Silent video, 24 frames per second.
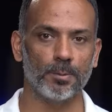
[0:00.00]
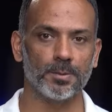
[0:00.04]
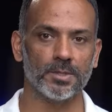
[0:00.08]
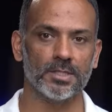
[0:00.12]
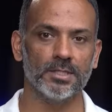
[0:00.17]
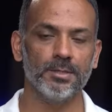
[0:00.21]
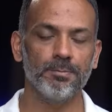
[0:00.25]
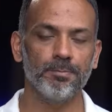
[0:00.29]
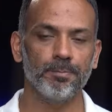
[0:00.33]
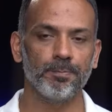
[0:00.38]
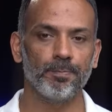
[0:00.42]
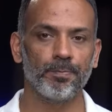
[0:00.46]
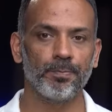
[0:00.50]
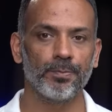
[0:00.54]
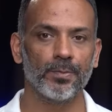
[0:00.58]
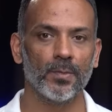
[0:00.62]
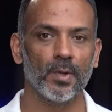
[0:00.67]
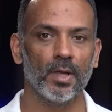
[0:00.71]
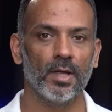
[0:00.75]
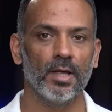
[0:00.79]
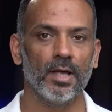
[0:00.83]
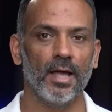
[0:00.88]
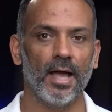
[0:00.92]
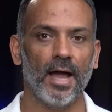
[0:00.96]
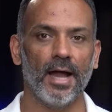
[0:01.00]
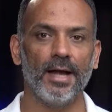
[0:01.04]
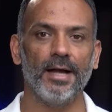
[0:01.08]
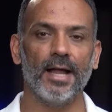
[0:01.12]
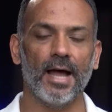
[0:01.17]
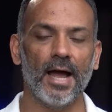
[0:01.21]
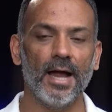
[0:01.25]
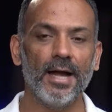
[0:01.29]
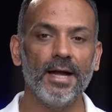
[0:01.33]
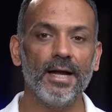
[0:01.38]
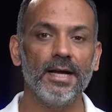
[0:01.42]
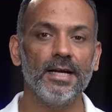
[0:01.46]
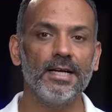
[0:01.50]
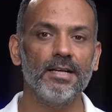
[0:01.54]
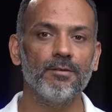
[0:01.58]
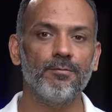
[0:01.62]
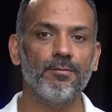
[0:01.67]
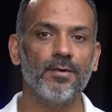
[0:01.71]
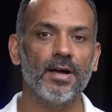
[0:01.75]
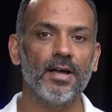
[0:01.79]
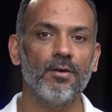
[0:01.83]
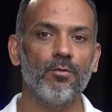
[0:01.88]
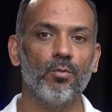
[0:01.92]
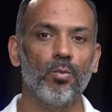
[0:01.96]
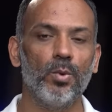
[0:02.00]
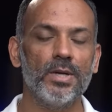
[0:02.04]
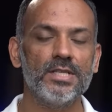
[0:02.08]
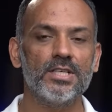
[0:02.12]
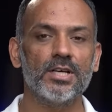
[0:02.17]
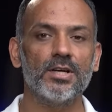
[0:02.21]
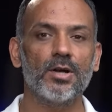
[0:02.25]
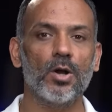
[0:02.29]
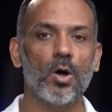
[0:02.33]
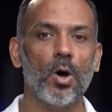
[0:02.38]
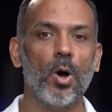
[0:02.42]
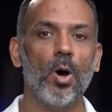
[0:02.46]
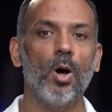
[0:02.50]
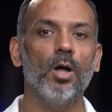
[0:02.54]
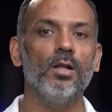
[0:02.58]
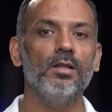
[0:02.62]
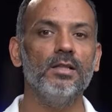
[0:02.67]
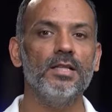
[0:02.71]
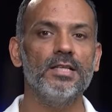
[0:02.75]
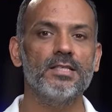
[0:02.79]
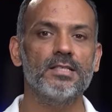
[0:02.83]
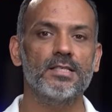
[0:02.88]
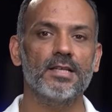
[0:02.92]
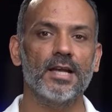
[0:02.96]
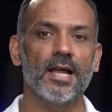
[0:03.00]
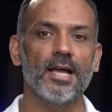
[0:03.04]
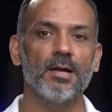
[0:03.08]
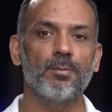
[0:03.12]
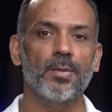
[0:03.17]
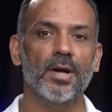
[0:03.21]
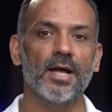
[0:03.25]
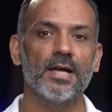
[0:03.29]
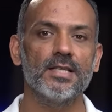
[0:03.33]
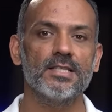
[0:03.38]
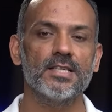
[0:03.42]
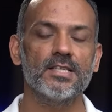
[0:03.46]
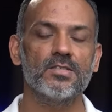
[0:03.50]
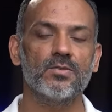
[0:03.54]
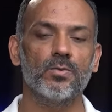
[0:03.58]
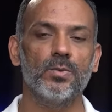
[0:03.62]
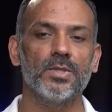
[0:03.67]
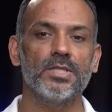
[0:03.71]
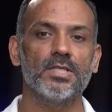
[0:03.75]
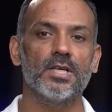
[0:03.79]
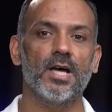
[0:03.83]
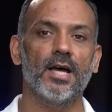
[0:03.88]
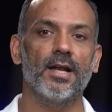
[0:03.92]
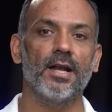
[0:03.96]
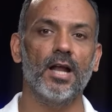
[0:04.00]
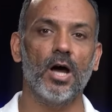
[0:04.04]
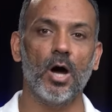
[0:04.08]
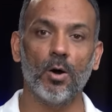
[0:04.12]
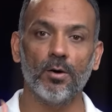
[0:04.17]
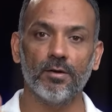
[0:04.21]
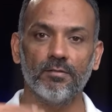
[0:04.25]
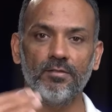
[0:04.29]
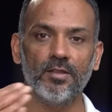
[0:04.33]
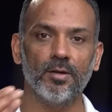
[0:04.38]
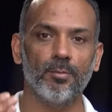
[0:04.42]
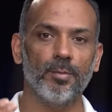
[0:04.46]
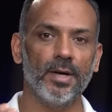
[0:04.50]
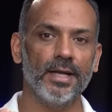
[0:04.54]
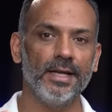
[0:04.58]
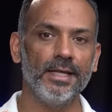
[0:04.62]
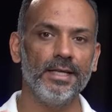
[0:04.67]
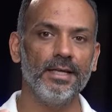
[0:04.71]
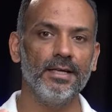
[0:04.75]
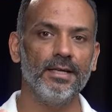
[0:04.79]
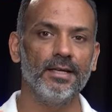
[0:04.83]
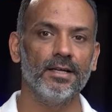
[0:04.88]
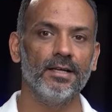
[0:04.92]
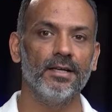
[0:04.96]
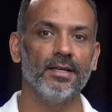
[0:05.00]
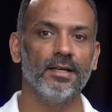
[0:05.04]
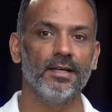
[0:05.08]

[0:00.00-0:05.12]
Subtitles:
option and identify which are all the strike prices which are out of the money